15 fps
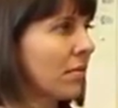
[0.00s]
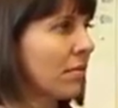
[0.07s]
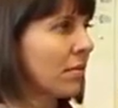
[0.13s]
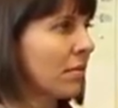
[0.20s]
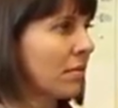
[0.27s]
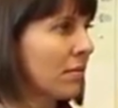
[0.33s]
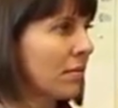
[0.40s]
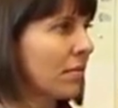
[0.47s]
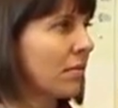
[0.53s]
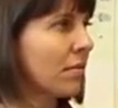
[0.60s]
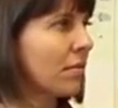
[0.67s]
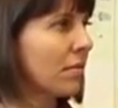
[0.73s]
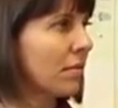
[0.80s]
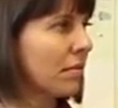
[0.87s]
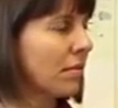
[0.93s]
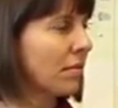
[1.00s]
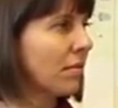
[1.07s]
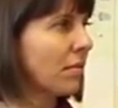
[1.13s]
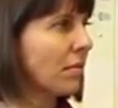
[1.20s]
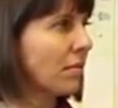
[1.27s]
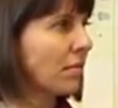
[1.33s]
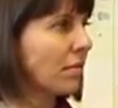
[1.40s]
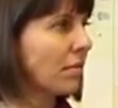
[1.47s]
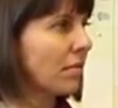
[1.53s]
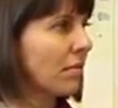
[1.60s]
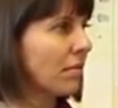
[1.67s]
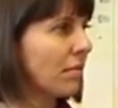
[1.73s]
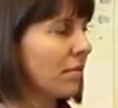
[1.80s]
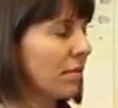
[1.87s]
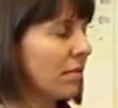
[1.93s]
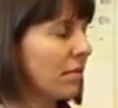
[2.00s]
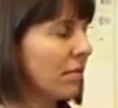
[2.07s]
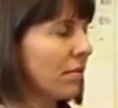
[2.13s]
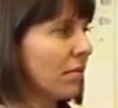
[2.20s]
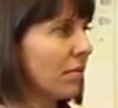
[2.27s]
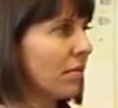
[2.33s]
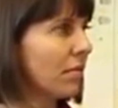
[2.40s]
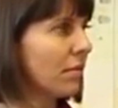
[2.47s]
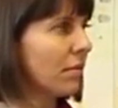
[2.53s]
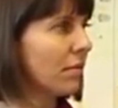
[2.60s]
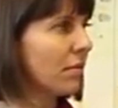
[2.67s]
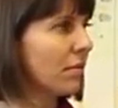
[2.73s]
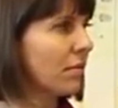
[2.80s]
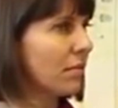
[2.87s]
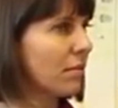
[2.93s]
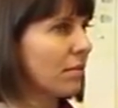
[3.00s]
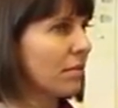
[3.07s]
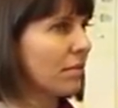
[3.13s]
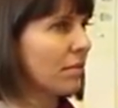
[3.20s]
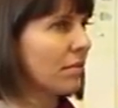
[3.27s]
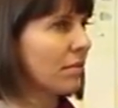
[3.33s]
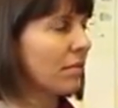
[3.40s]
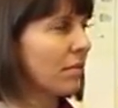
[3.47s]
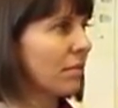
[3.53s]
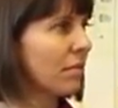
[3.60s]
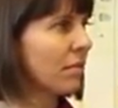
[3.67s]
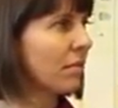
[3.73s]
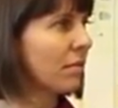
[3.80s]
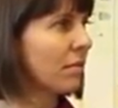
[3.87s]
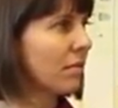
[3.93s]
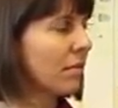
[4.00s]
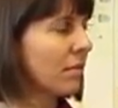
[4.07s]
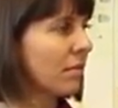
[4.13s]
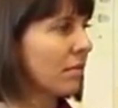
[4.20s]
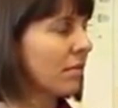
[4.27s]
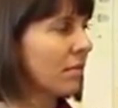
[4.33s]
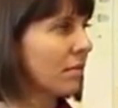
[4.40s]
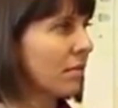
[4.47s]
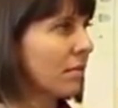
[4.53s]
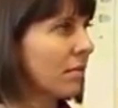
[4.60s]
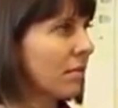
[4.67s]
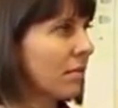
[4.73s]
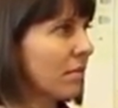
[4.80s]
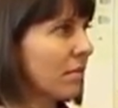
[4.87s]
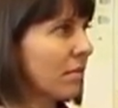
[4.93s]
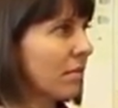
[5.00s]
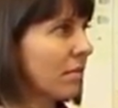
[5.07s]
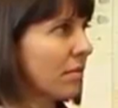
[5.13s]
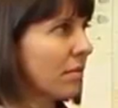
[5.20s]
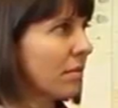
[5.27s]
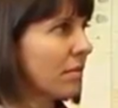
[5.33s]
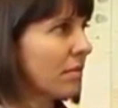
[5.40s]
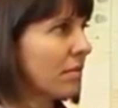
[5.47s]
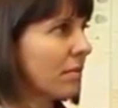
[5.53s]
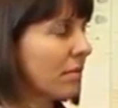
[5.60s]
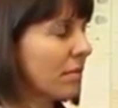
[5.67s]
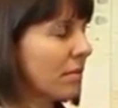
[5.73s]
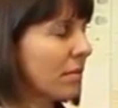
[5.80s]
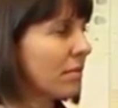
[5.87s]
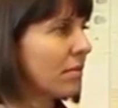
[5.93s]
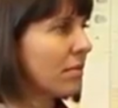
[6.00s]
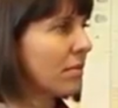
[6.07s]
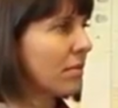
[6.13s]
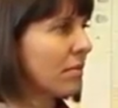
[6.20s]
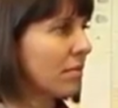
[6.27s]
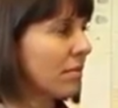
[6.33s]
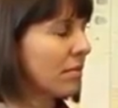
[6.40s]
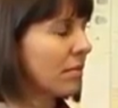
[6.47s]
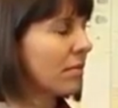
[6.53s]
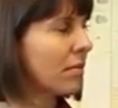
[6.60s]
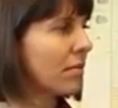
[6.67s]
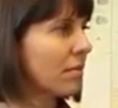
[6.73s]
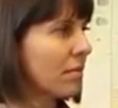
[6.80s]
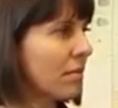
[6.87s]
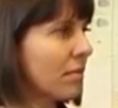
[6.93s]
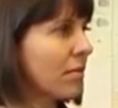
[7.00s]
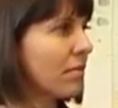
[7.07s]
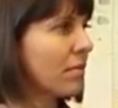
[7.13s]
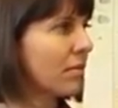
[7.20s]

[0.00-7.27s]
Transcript: The person shown says nothing.